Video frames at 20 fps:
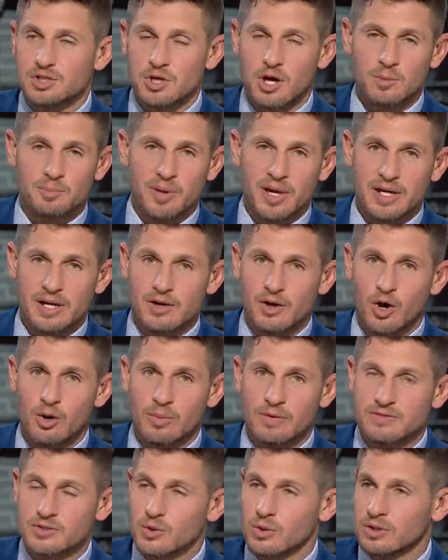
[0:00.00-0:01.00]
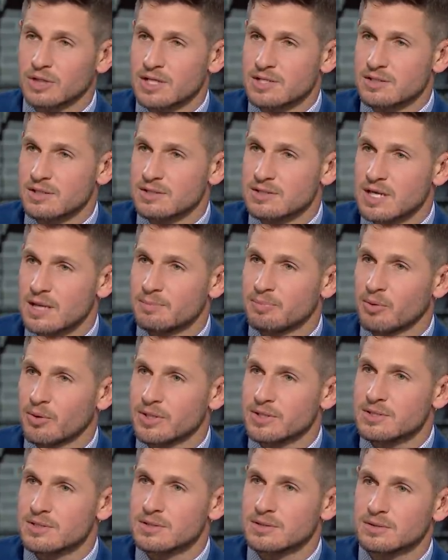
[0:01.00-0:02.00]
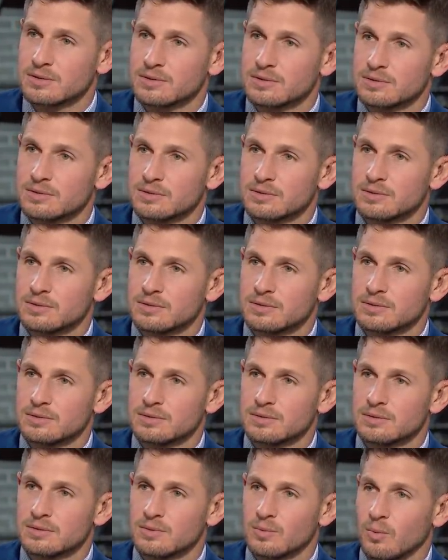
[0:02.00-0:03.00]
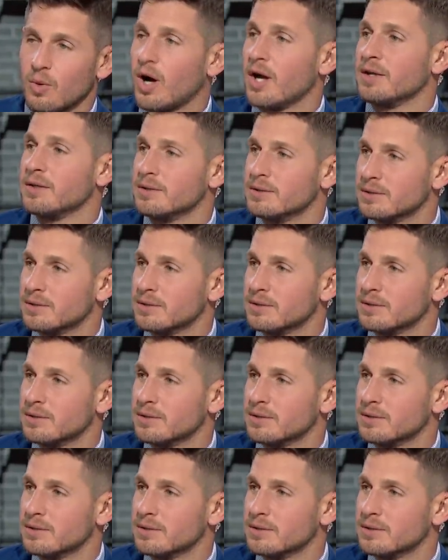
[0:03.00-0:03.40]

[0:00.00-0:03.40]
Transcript: Sean Payton at home have scored less than 10 points? One.